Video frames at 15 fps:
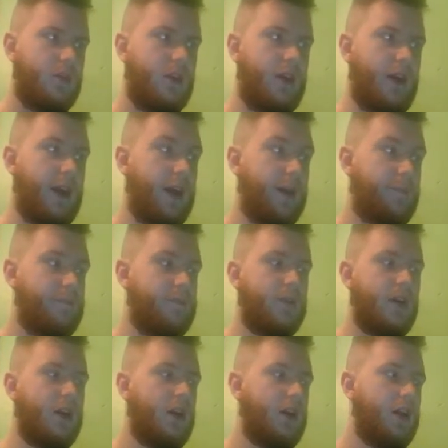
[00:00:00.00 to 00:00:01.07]

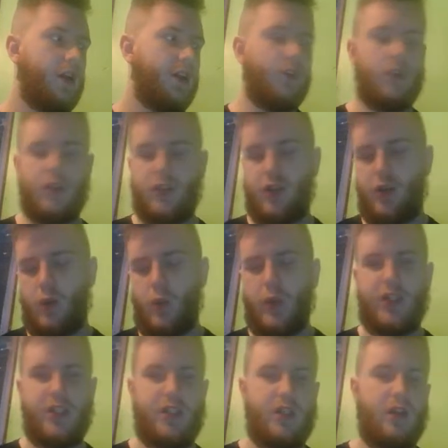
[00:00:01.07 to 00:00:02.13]
Because it can
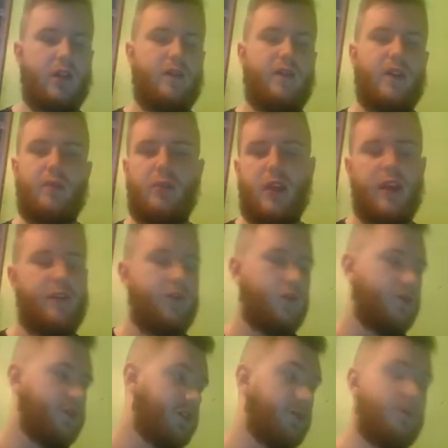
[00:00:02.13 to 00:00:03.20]
wish itself up,
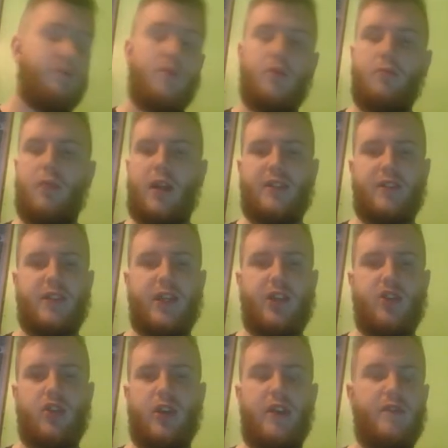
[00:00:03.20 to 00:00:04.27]
leftovers, and Moonblast and
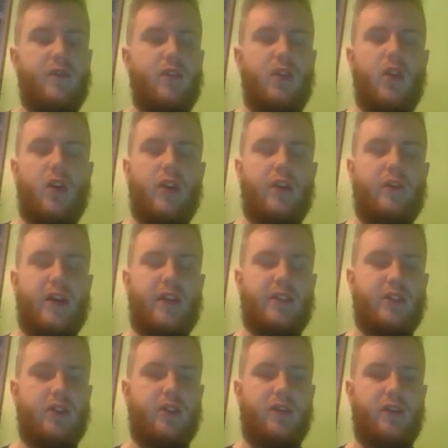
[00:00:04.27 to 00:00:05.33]
Psyshock, even
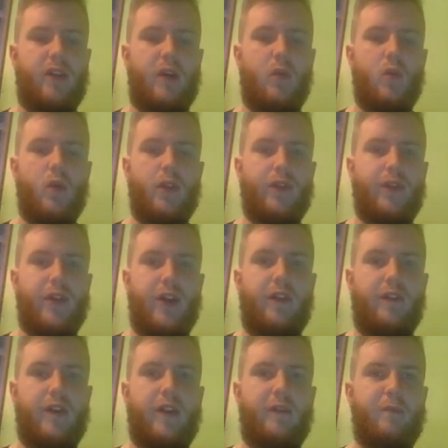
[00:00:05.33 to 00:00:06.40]
non-invested off of that
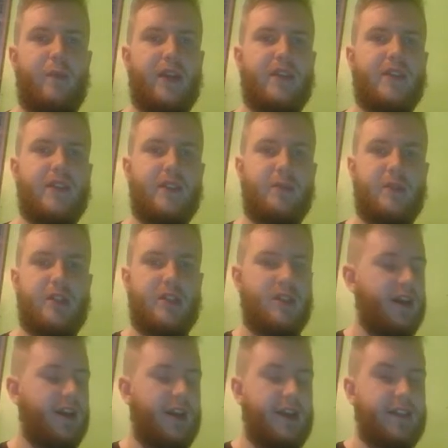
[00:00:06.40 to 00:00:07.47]
135 base special
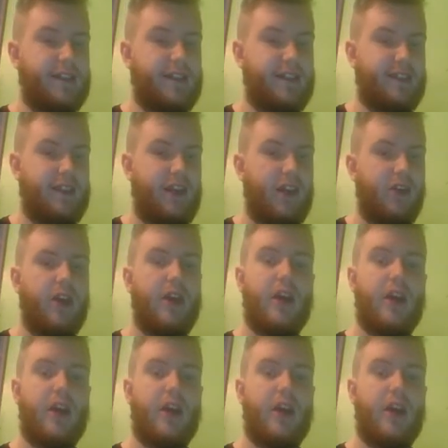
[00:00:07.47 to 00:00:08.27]
attack is scary,